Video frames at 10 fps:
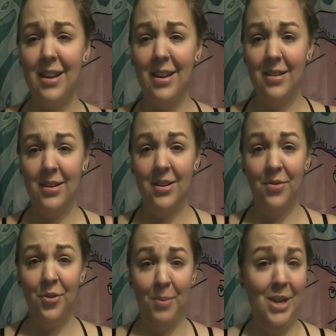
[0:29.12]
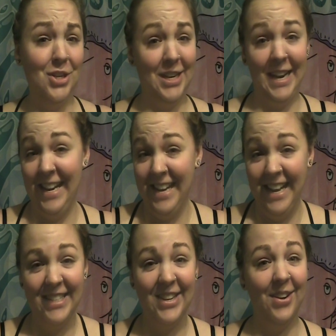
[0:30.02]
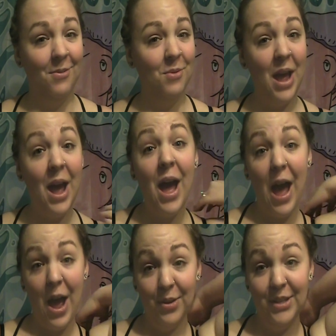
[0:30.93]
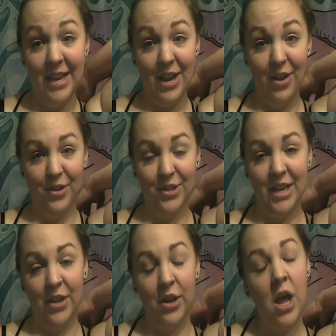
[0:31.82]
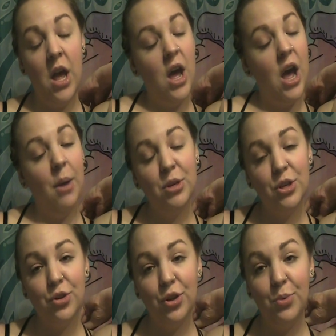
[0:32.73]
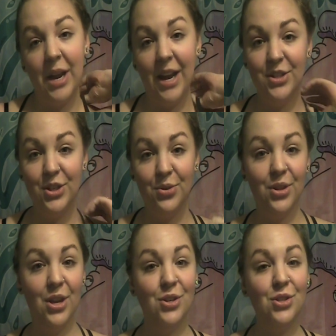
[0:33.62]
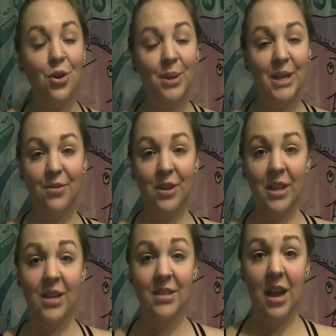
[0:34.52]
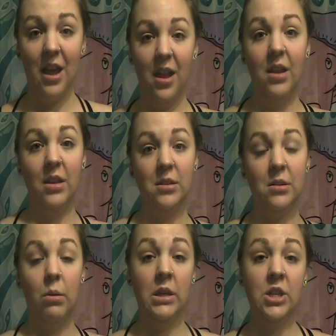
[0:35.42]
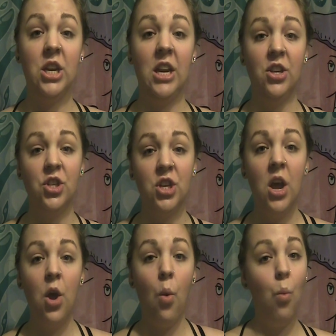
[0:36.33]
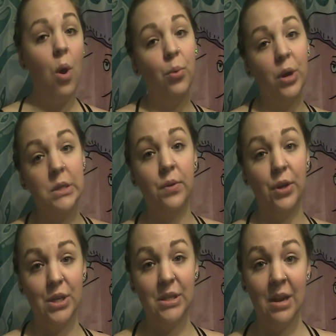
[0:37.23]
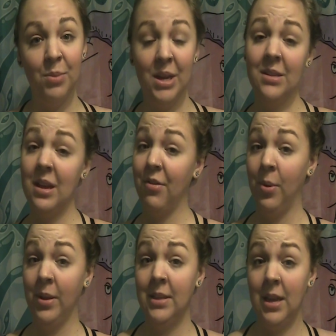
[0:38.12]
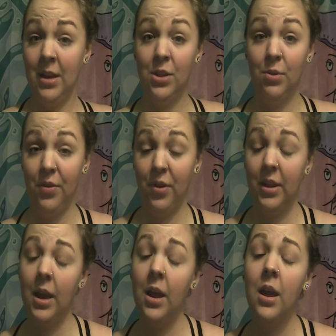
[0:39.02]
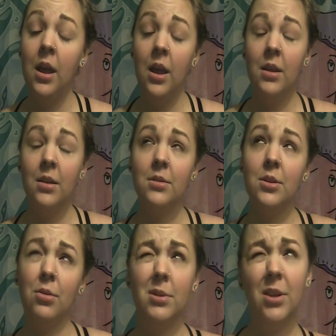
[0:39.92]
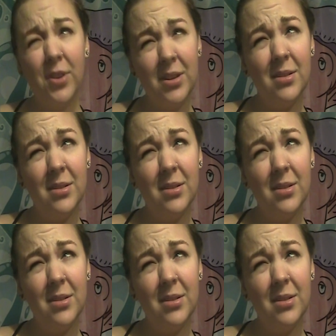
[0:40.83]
a little information, I guess, on how to take care of your skin. I'm going to show you what I do. There's so many different things that is going to change what works for your skin because everyone's skin is so different.